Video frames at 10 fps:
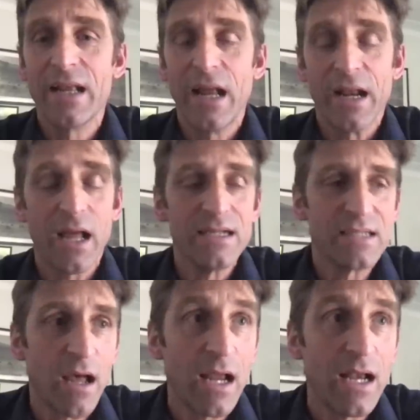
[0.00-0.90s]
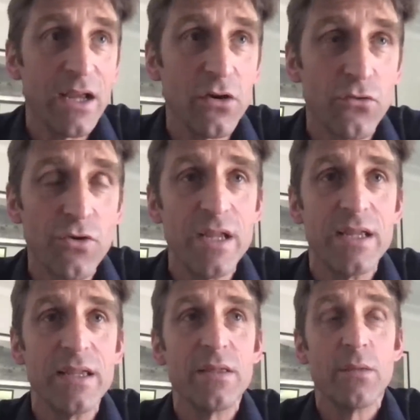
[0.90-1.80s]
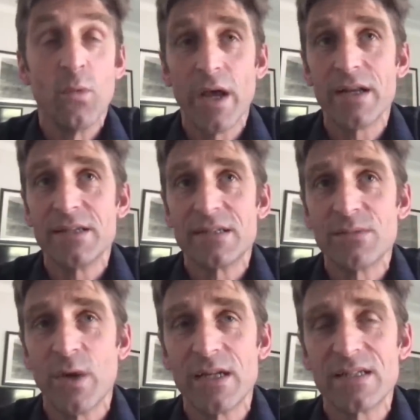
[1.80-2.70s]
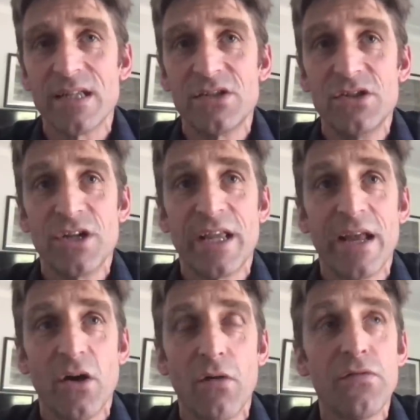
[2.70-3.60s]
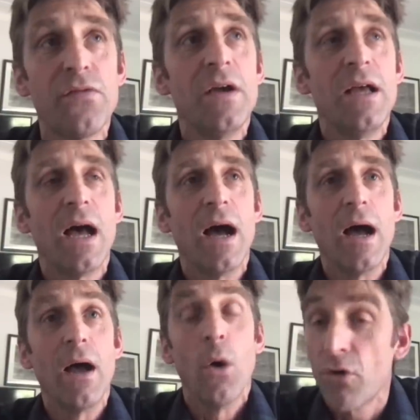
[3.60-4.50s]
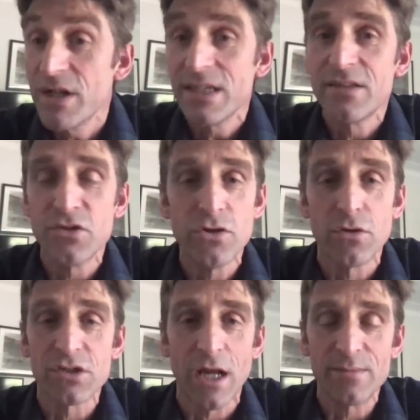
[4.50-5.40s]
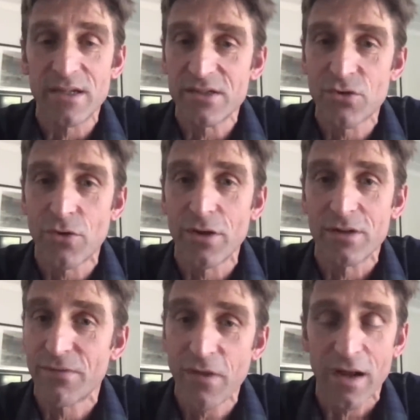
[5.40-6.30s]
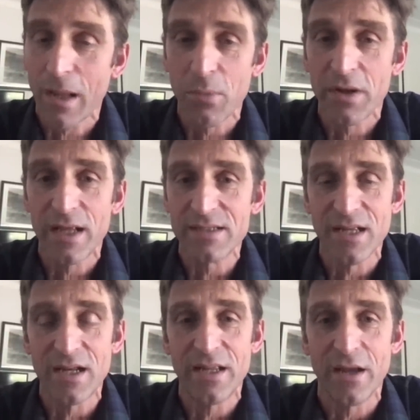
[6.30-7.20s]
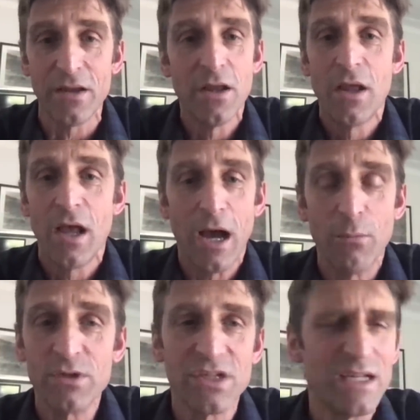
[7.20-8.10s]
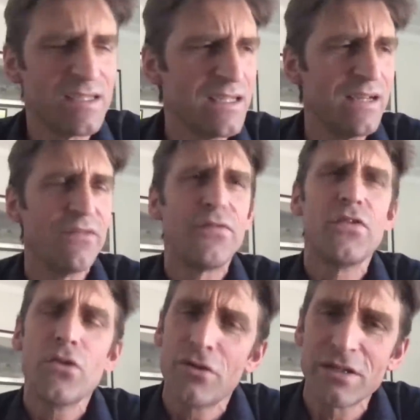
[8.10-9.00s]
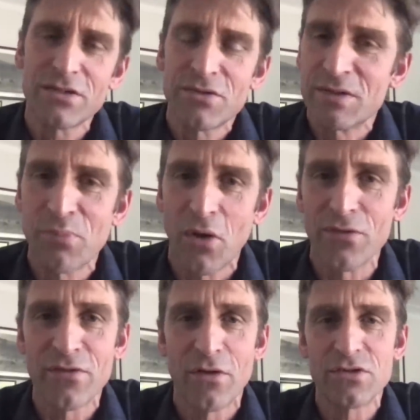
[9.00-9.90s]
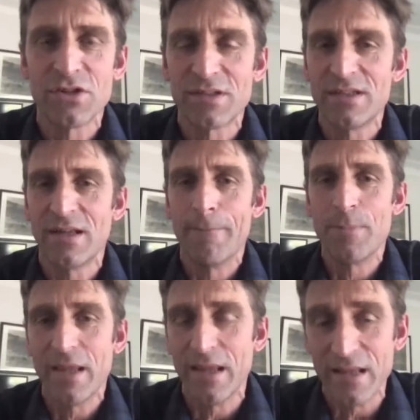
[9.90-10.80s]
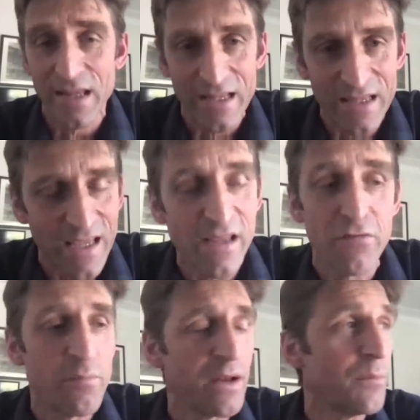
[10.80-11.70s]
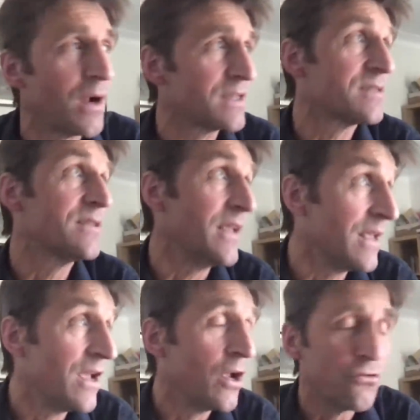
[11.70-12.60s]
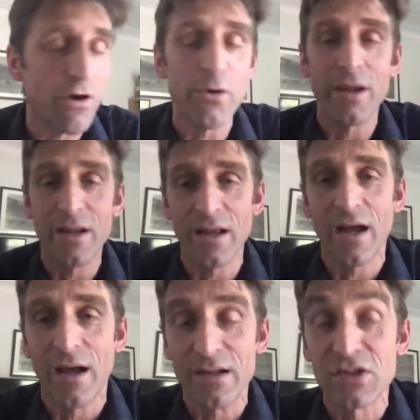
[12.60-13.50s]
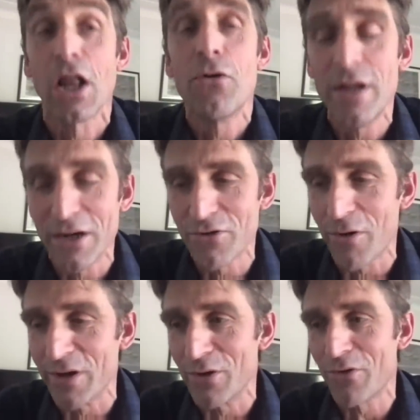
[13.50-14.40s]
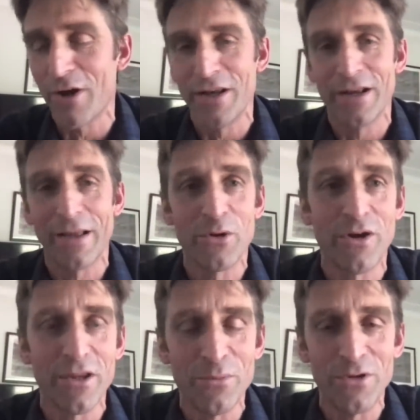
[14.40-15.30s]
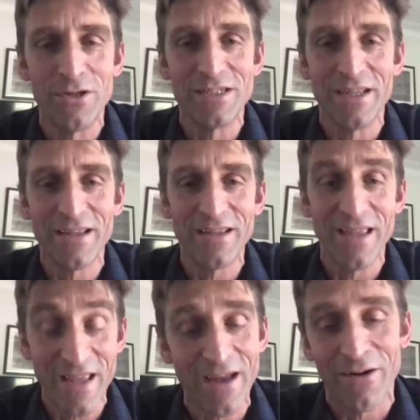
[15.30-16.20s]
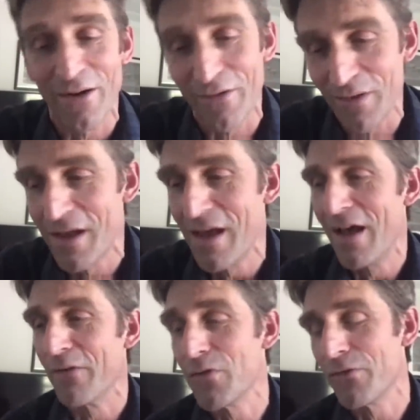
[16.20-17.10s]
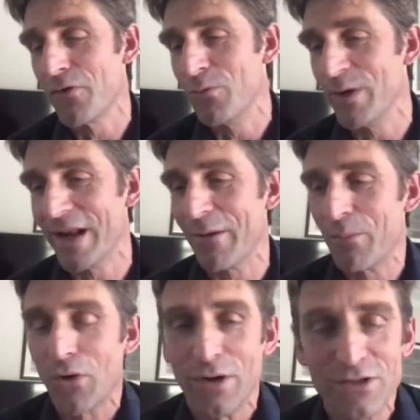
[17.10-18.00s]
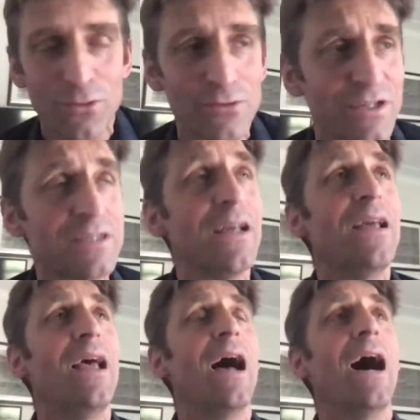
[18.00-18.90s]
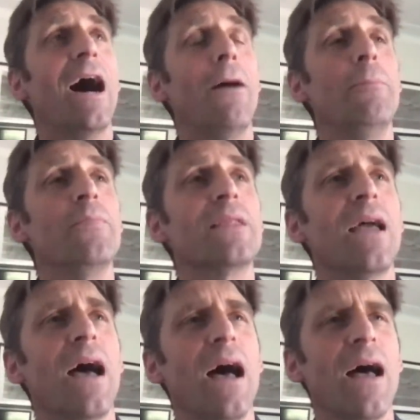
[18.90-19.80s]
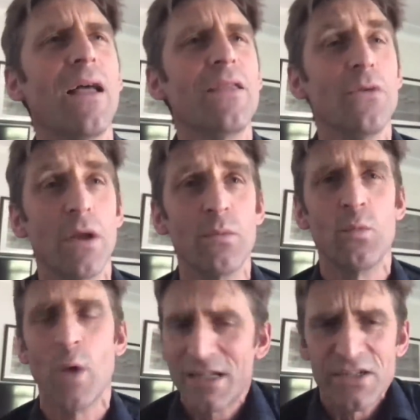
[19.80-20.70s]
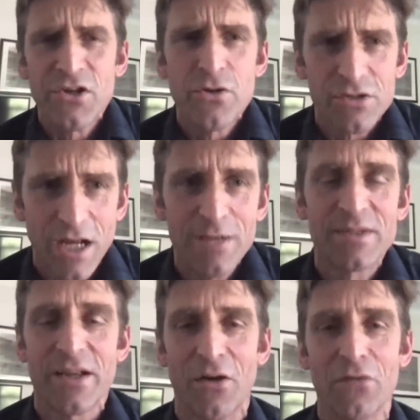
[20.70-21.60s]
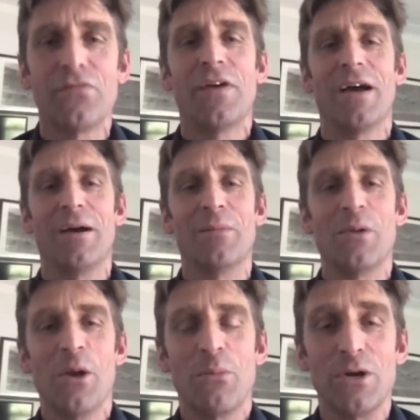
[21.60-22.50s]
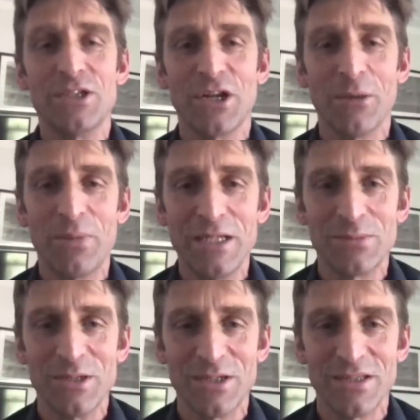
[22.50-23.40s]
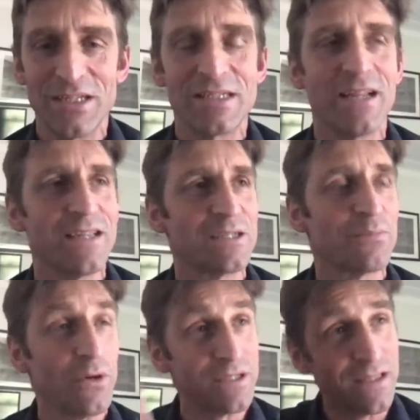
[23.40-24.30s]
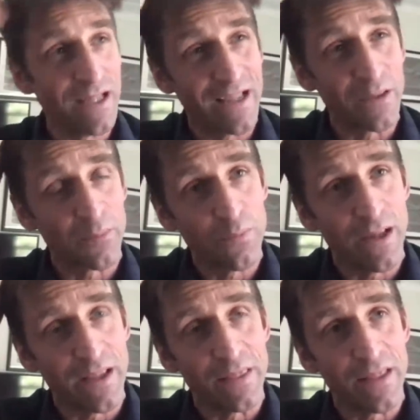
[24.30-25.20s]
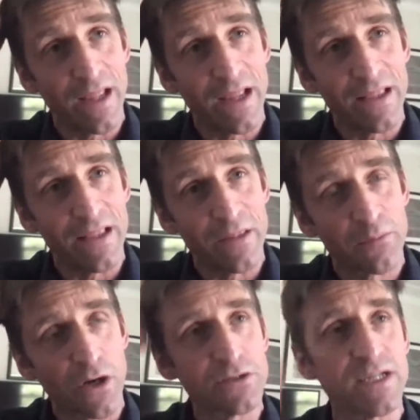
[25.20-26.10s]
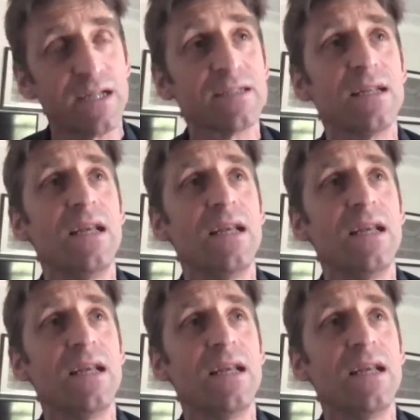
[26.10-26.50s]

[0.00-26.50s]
I entirely agree. Where does Kissinger get off? Or indeed the New York Times editorial a couple of days earlier, which elicited a furious response, not just in Kyiv, but amongst the growing, slowly growing Ukrainian emigre community here, a few of whom we now employ at Tortoise. Where does the New York Times get off preaching appeasement at this point in the process?